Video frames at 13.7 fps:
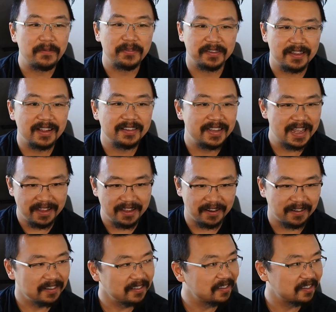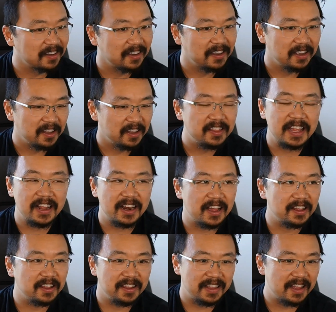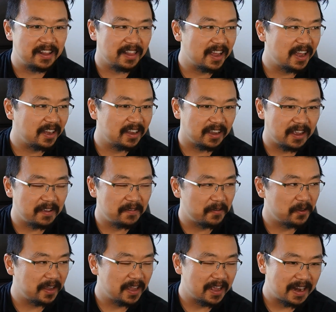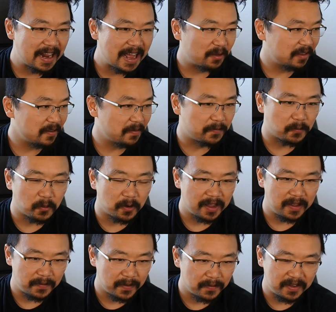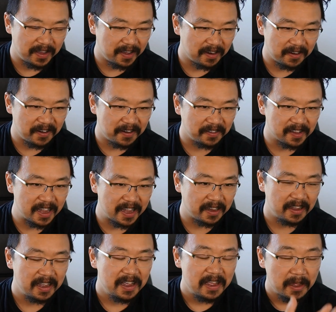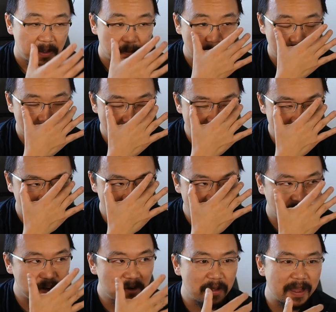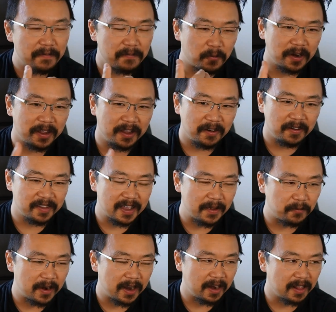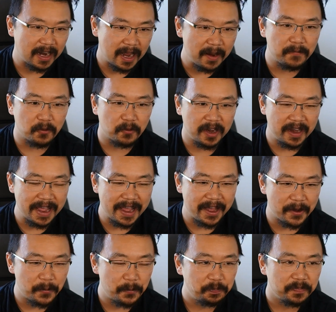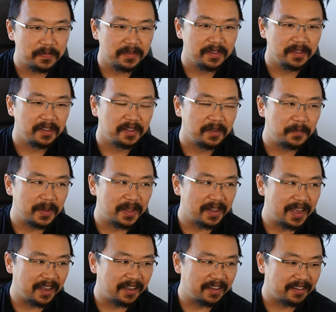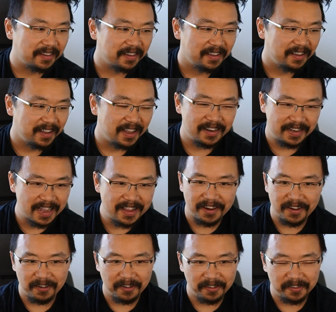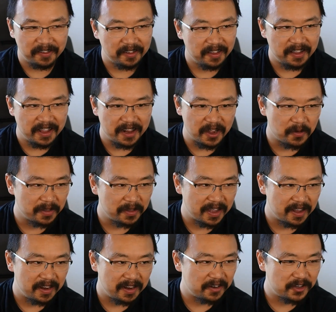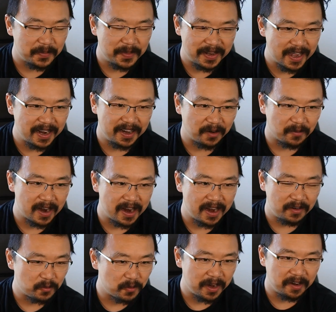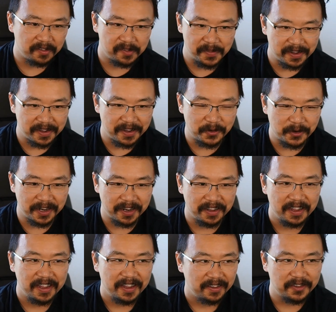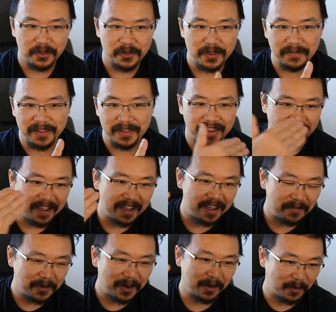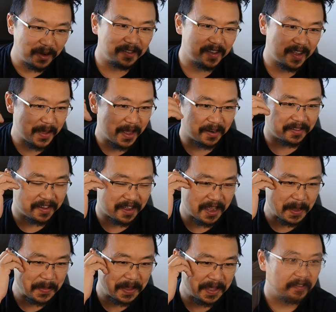If it's not 10 years, then you then like if you get it out to 40, 50 years, like and like you don't have 40 years left, right? Like I'm 40 now, but like in 10 years, you know, then it should be 90, right? In 20 years it should be 100. So you have like an ever increasing amount of time.